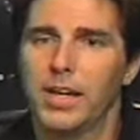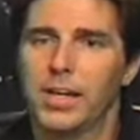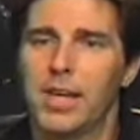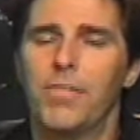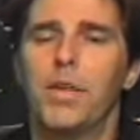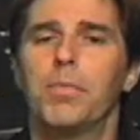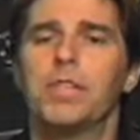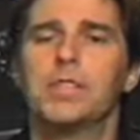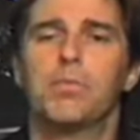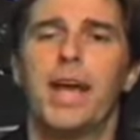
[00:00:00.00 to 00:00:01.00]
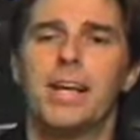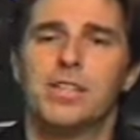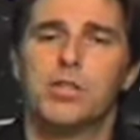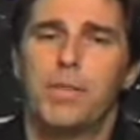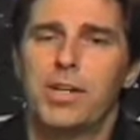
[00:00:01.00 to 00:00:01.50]
Give them the
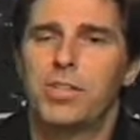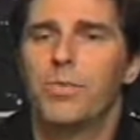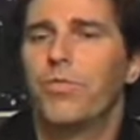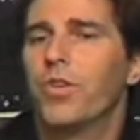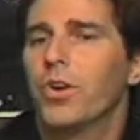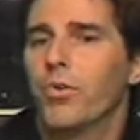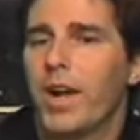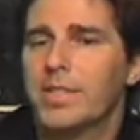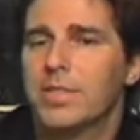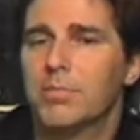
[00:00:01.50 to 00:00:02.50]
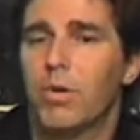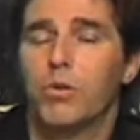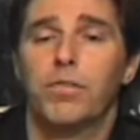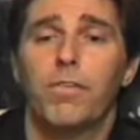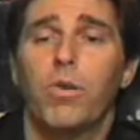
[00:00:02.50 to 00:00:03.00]
space, especially if they're in crisis mode,
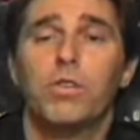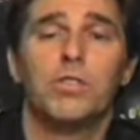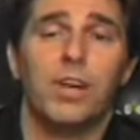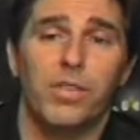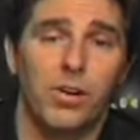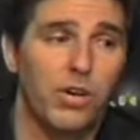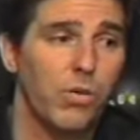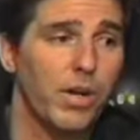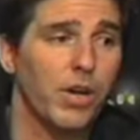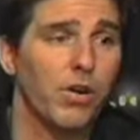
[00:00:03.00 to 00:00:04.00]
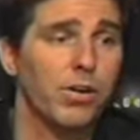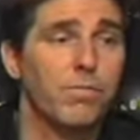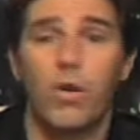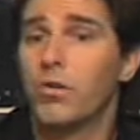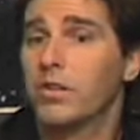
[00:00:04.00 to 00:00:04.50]
to focus on their career, or to
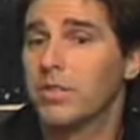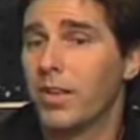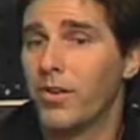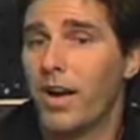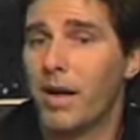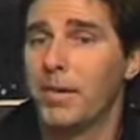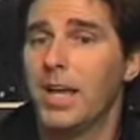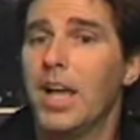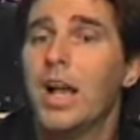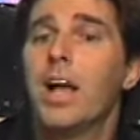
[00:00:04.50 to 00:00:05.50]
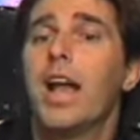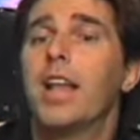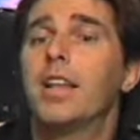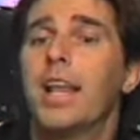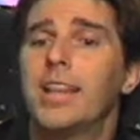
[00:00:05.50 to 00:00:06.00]
focus on their hobby,
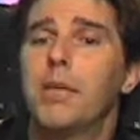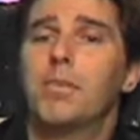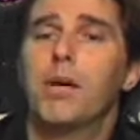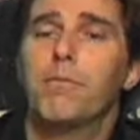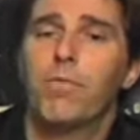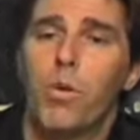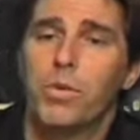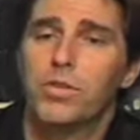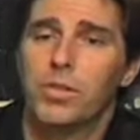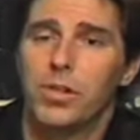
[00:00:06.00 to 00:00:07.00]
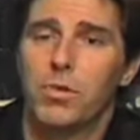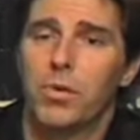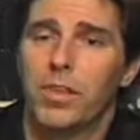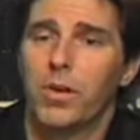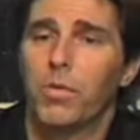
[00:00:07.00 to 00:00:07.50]
and let them come forward to you
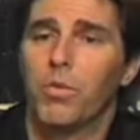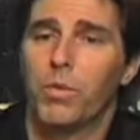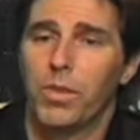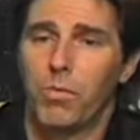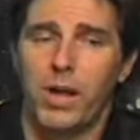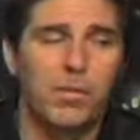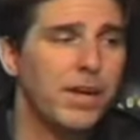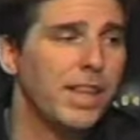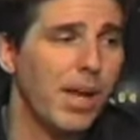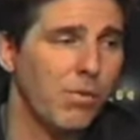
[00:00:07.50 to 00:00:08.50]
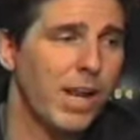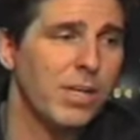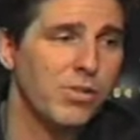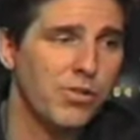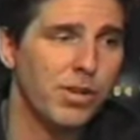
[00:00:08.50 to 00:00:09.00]
when they're, when they want to be in that
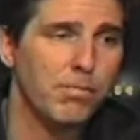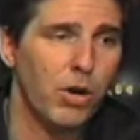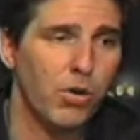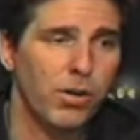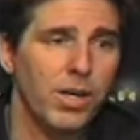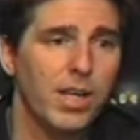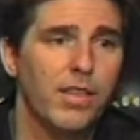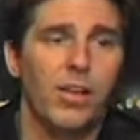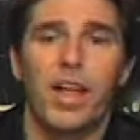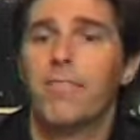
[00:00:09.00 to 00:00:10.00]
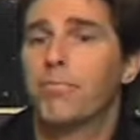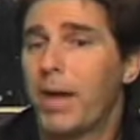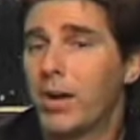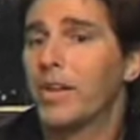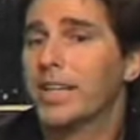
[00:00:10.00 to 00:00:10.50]
relationship mode. They'll have
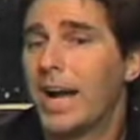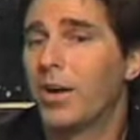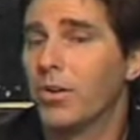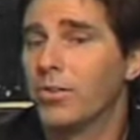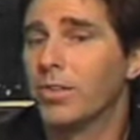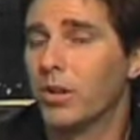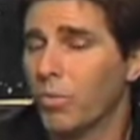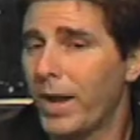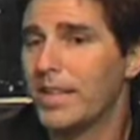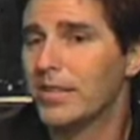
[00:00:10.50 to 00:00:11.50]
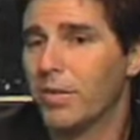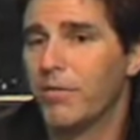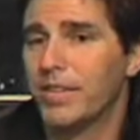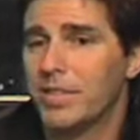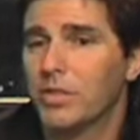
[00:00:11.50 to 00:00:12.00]
better encounters and they'll raise their
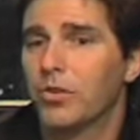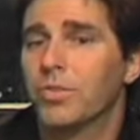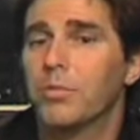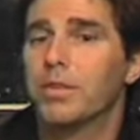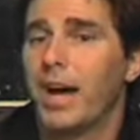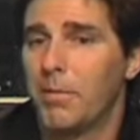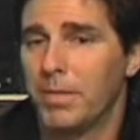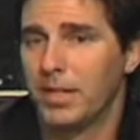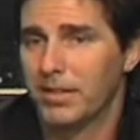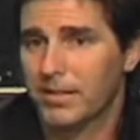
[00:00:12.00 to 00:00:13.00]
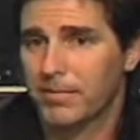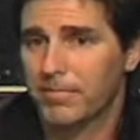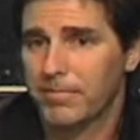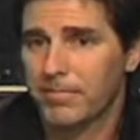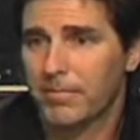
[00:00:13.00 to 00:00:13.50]
physical subdominance.
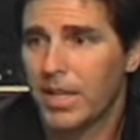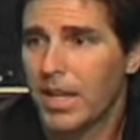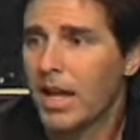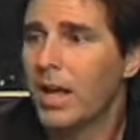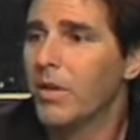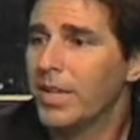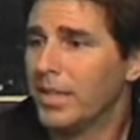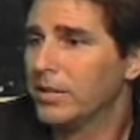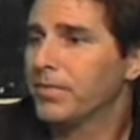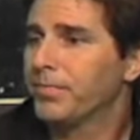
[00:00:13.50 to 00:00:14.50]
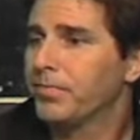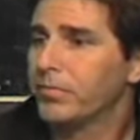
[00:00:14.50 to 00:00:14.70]
Yes? What